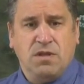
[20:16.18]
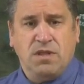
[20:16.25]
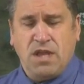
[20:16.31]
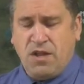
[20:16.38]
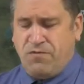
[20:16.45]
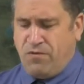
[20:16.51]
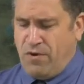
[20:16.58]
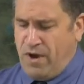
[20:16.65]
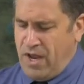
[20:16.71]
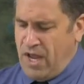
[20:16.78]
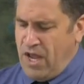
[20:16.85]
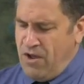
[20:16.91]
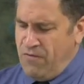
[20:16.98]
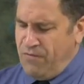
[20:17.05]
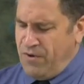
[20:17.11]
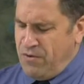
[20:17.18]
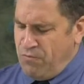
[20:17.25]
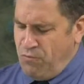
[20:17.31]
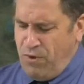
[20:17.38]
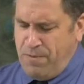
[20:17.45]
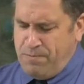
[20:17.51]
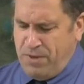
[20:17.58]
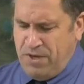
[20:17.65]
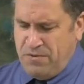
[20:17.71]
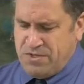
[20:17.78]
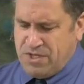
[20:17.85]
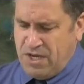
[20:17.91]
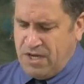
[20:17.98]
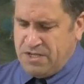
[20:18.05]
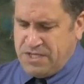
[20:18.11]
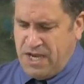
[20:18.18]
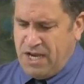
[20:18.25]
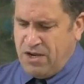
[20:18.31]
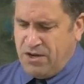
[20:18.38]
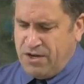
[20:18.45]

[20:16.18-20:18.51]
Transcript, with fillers: That for every whip he was going to take